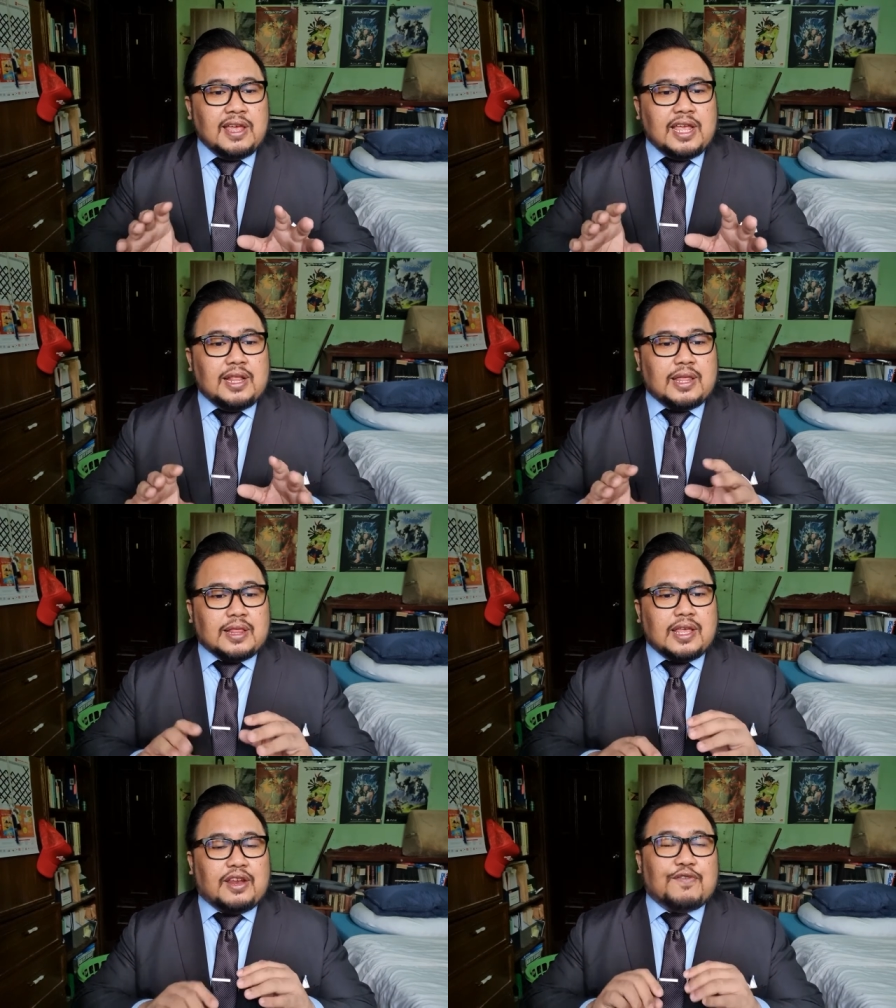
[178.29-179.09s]
in
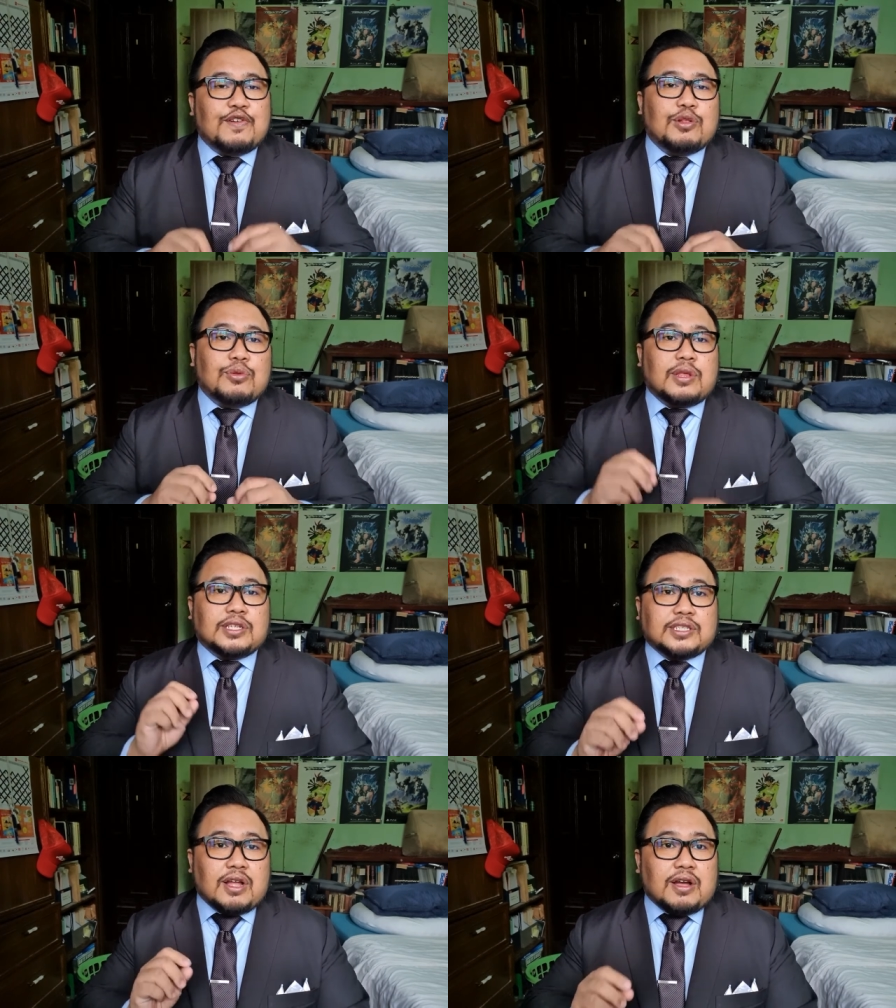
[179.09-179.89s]
that they refer to the
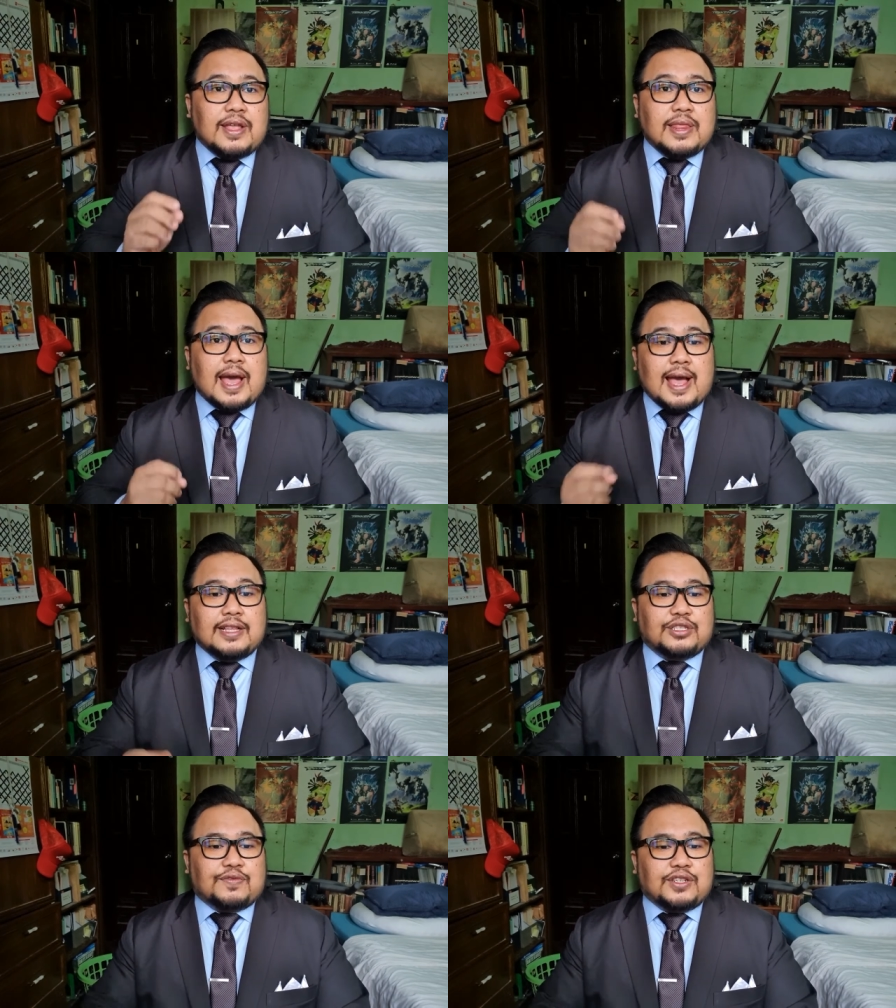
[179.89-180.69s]
stock in the
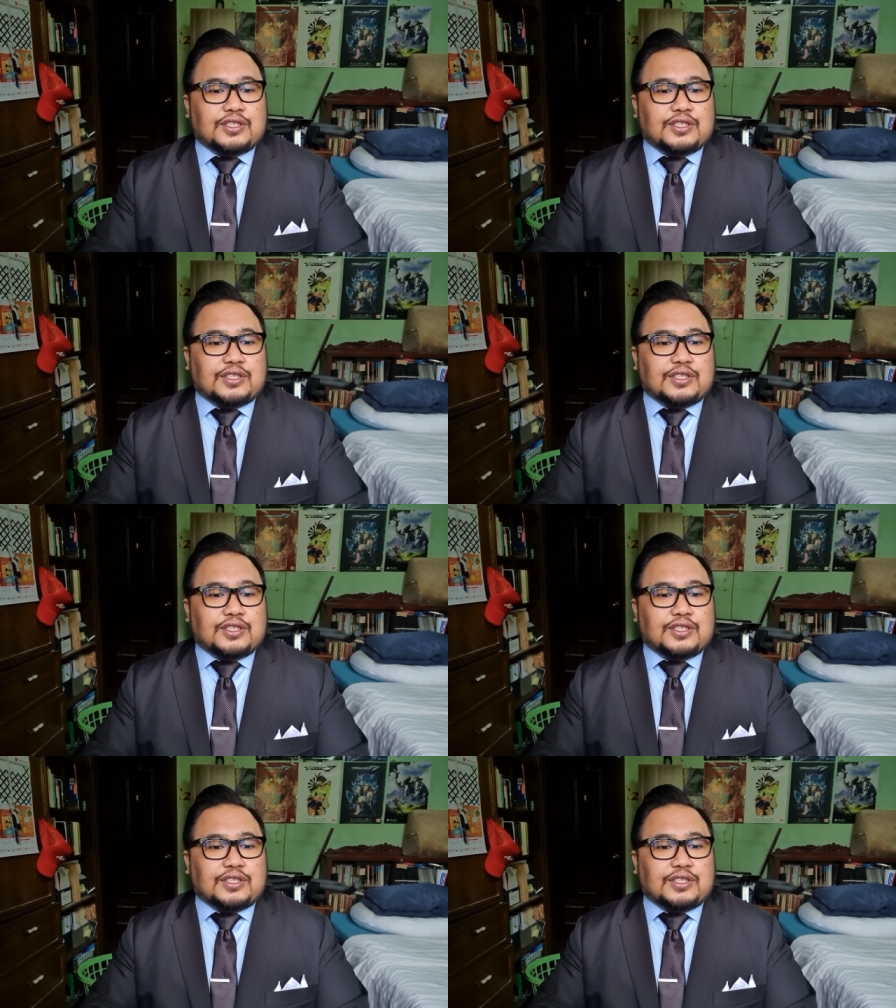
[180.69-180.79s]
hands of the